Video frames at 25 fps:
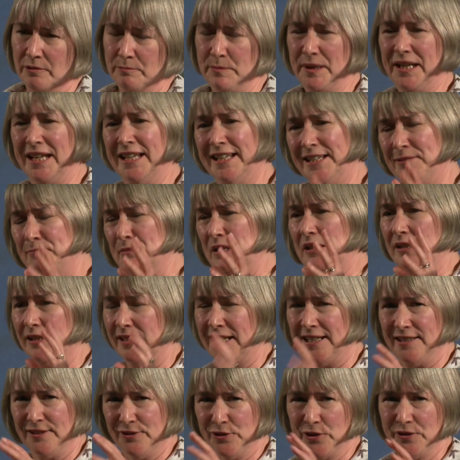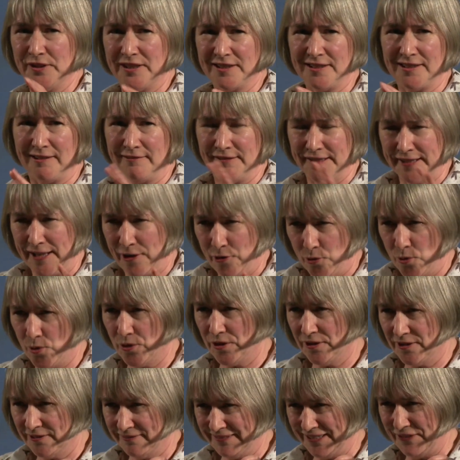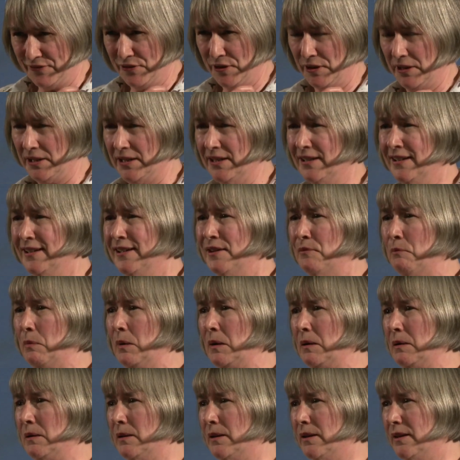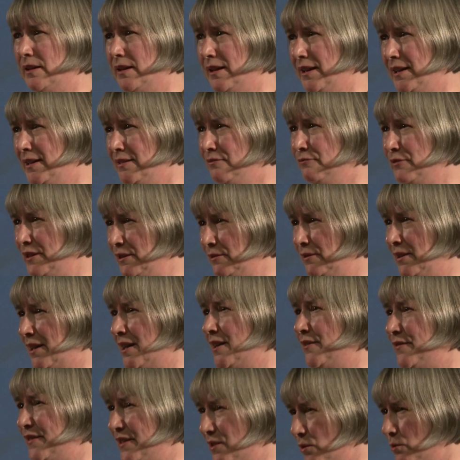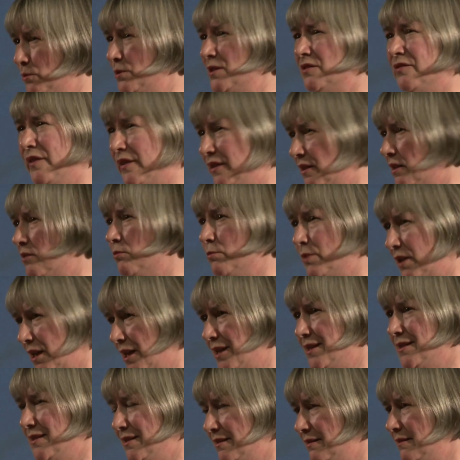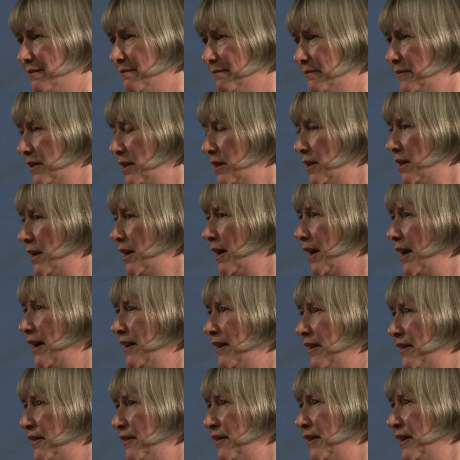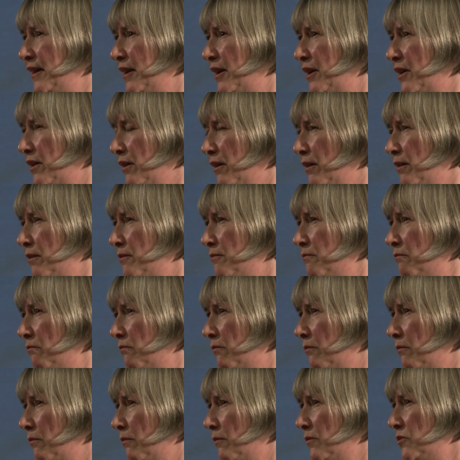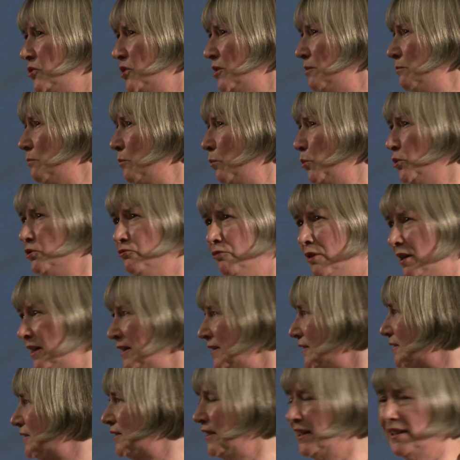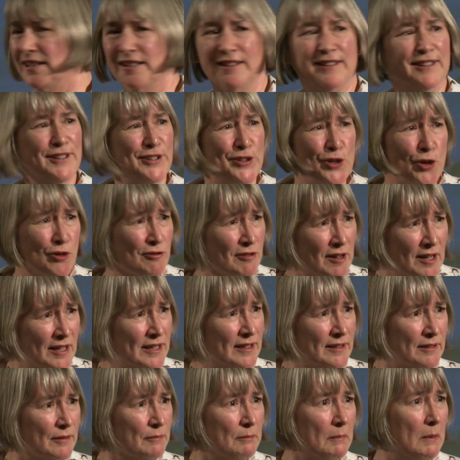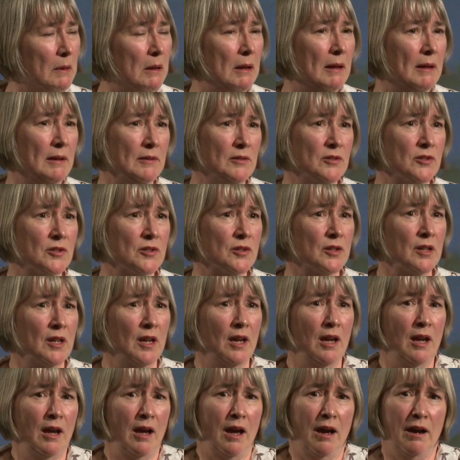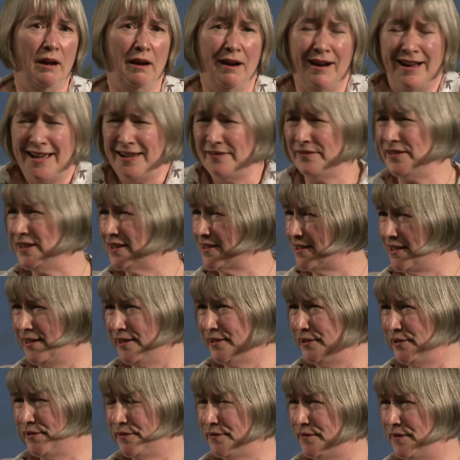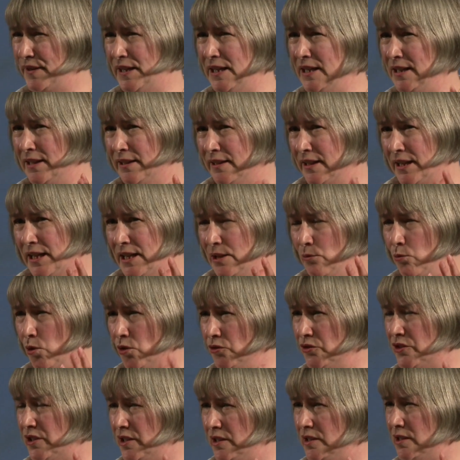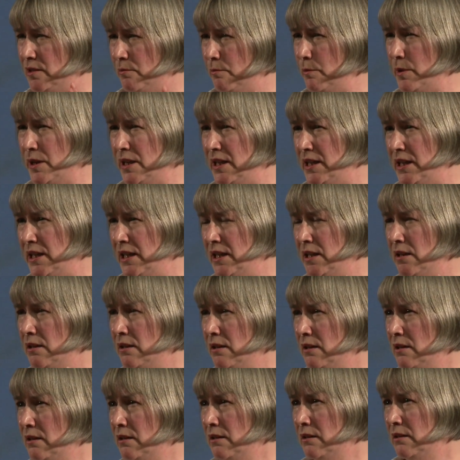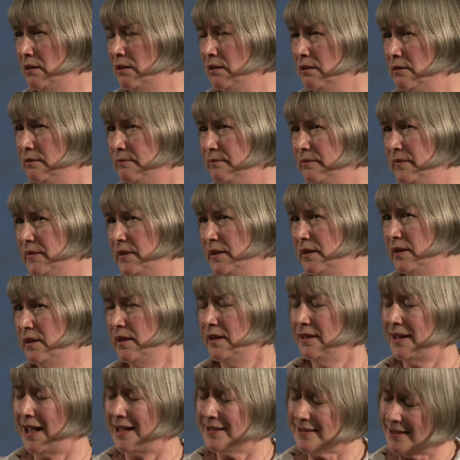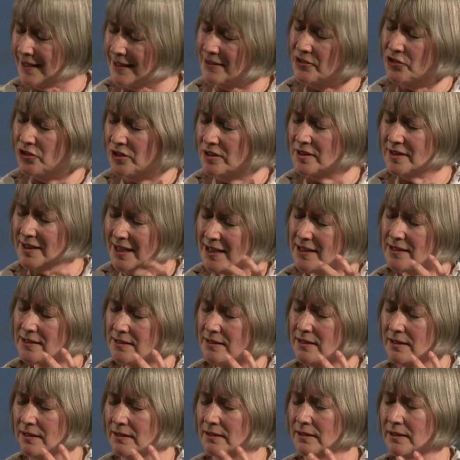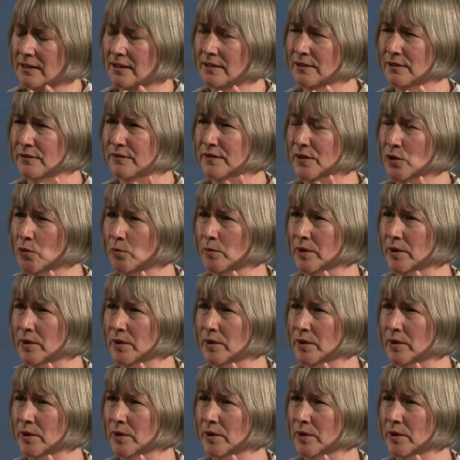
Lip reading: beginning, middle, end, not necessarily in that order and everything, but in real life, it's always very complicated. And I think Jim was right, and I think you're right. And I have this kind of feeling that he wanted to be, as she says in the film,